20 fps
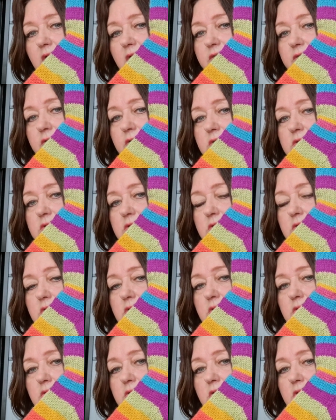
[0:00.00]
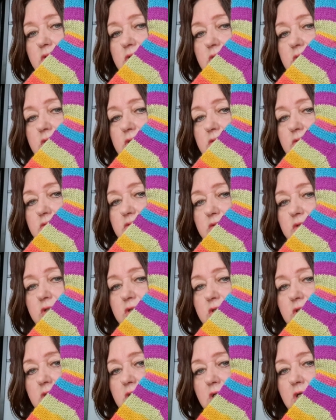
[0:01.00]
I thought you call it the heel
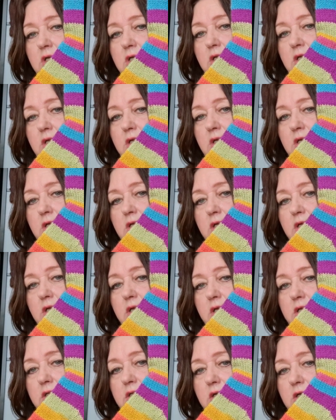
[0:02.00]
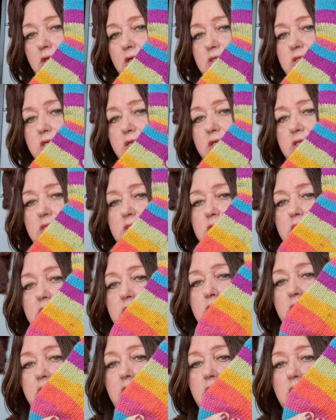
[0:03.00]
turn and the gusset,
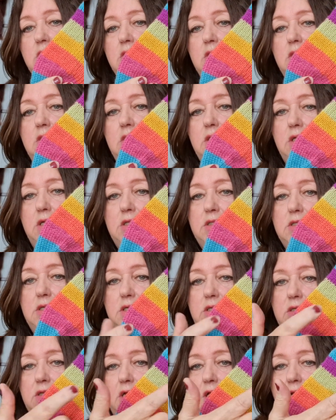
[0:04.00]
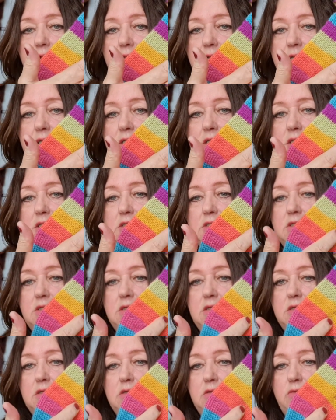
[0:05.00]
and then I knit it
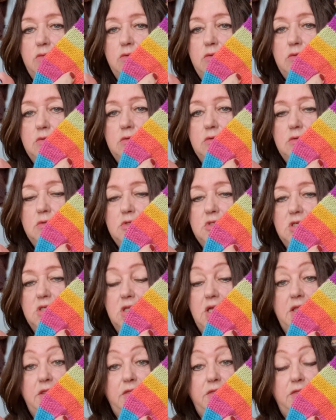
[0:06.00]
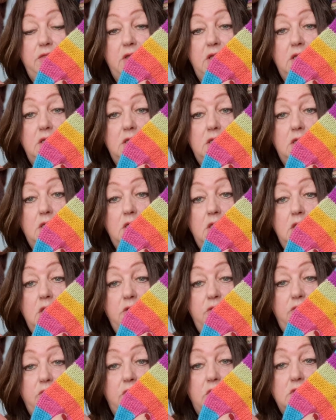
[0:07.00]
till I
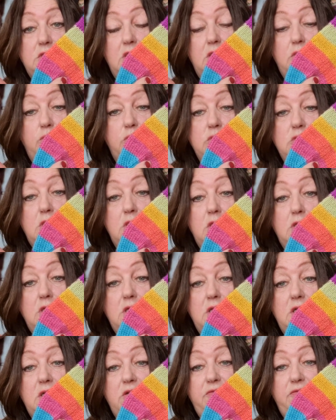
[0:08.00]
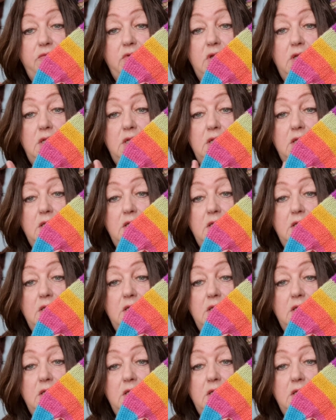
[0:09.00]
thought it was long enough.